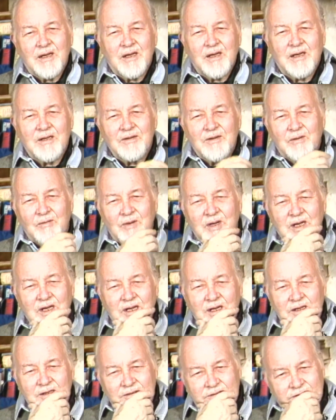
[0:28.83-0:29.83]
And the
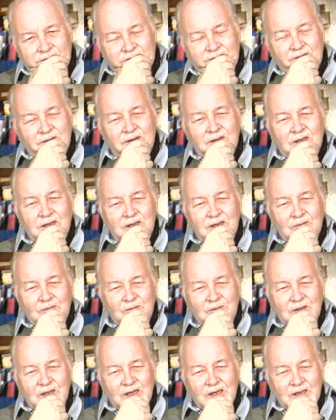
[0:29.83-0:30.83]
way it
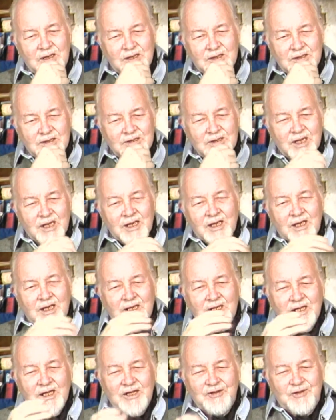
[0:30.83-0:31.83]
went is
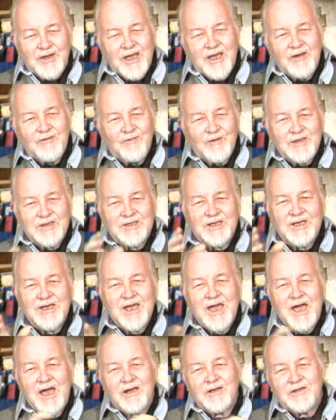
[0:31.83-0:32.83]
Dave was
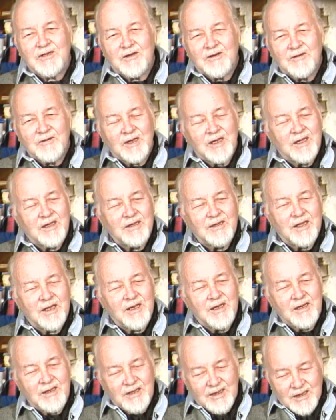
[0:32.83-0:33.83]
the actor, and
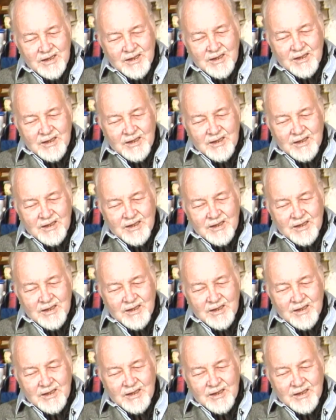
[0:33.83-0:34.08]
they...